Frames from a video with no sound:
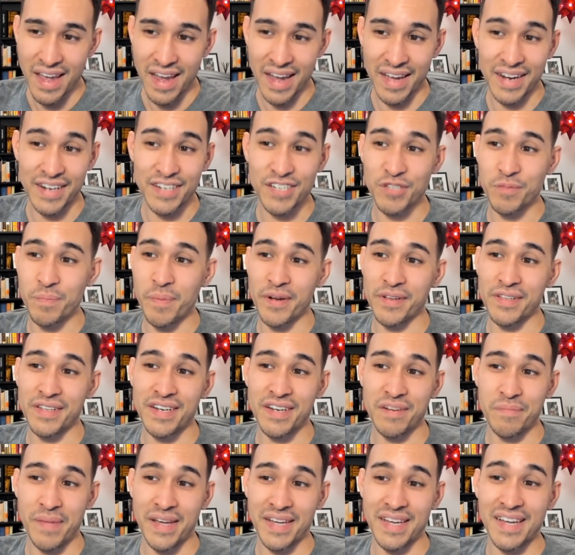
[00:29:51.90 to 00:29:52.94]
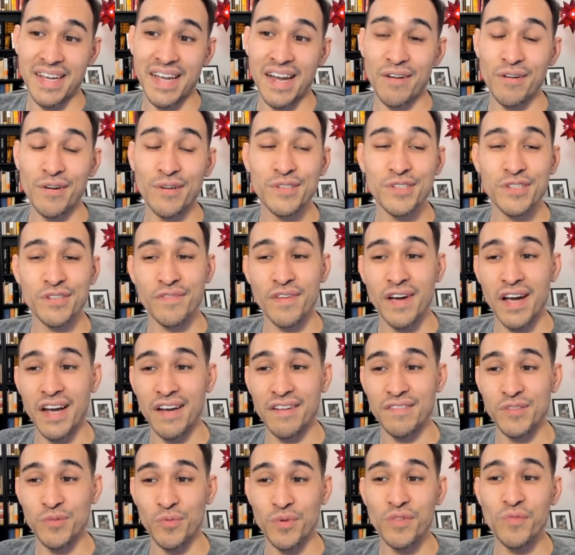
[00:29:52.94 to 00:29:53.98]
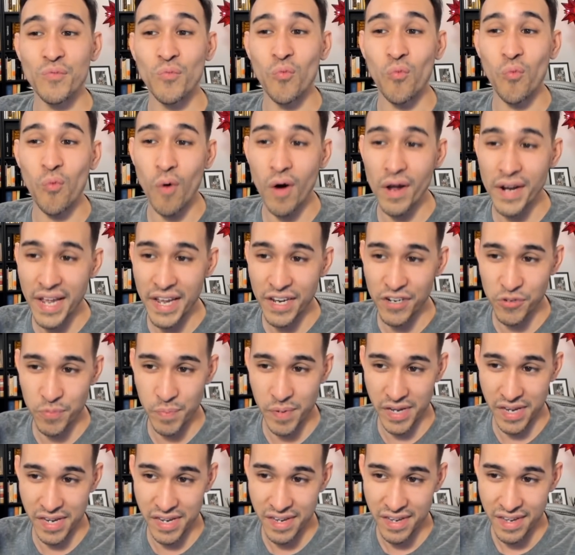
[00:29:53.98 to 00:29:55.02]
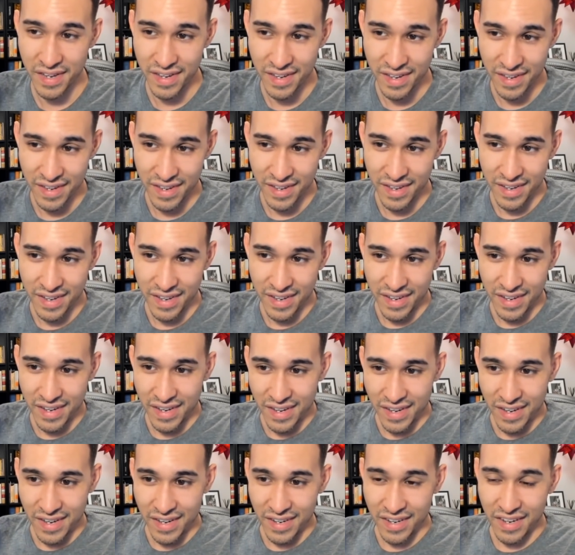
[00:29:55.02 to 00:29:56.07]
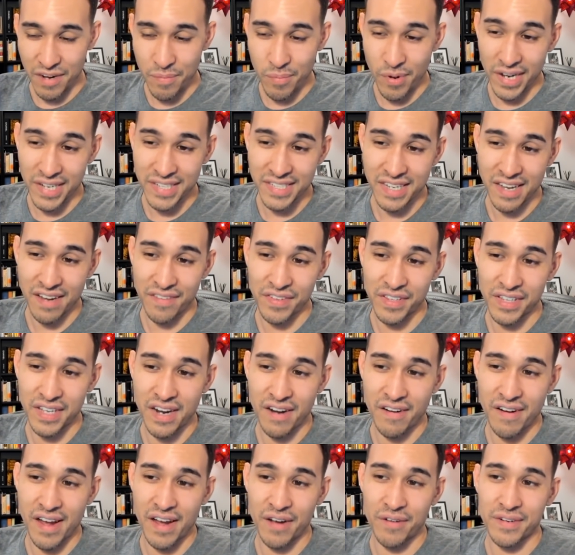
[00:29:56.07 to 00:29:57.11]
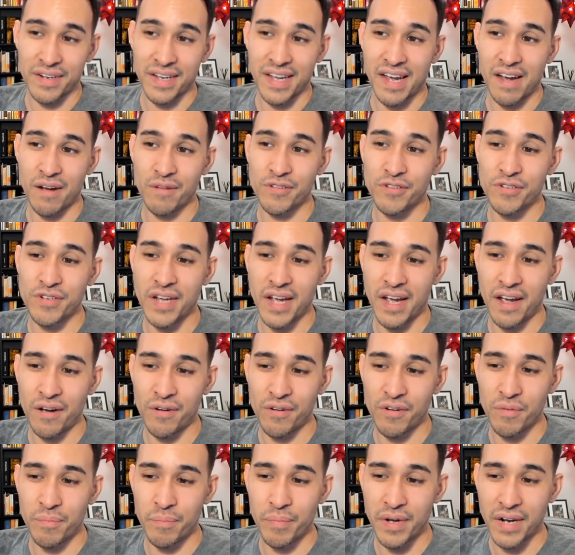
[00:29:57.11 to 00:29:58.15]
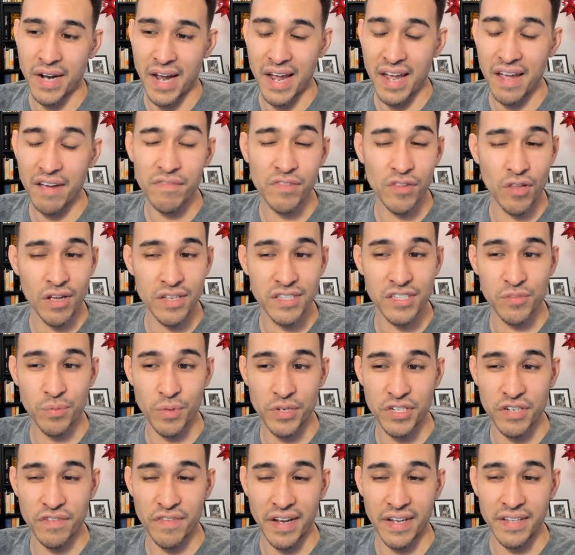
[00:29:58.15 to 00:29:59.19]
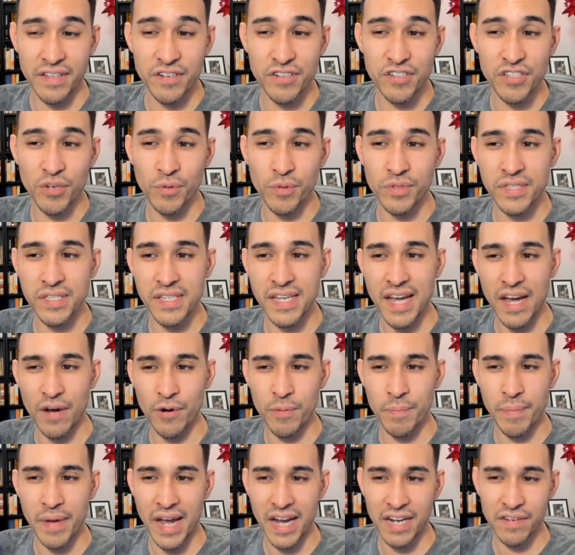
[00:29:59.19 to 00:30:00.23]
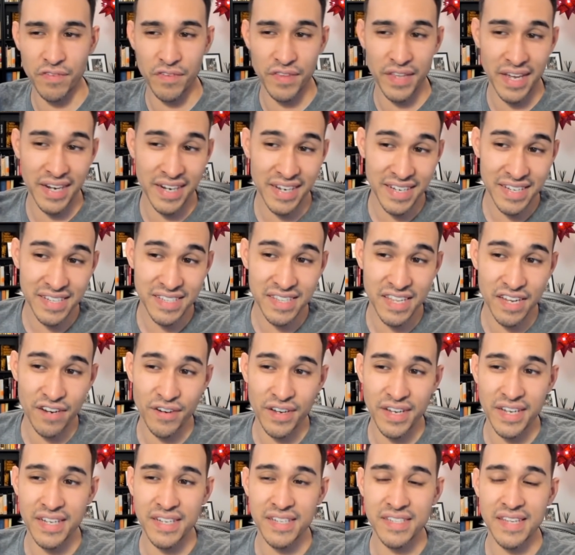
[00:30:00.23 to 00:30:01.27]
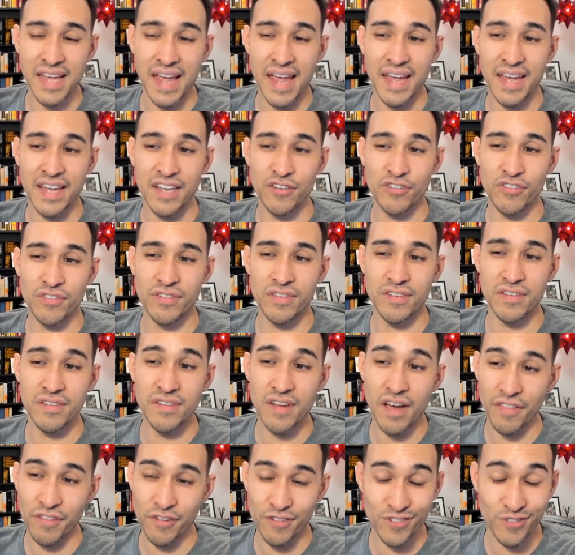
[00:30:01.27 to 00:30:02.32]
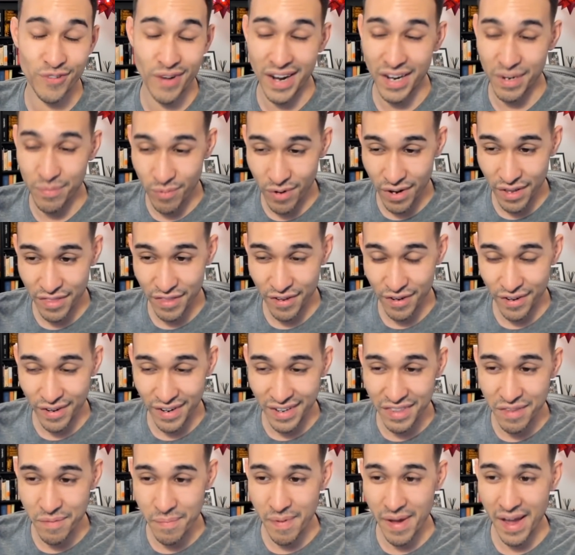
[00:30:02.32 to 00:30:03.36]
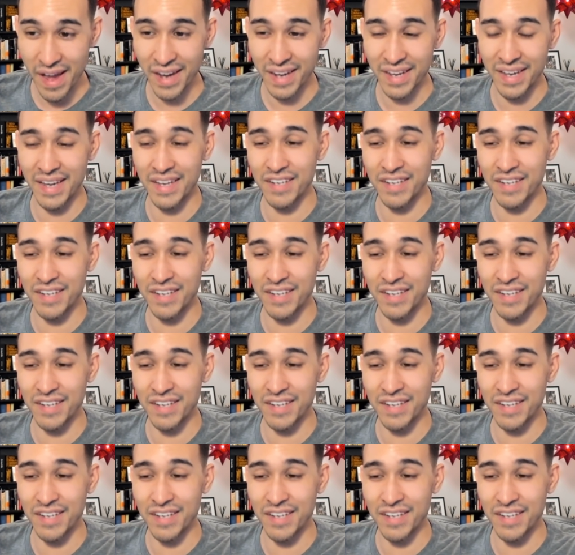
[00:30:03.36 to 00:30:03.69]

and I just barely didn't make it. Gyarados survives with 1 HP. Gonna bring Escavalier out and counter down, but I have lost switch advantage, so we'll see how impactful that is. There is another Dragon Breather in the back,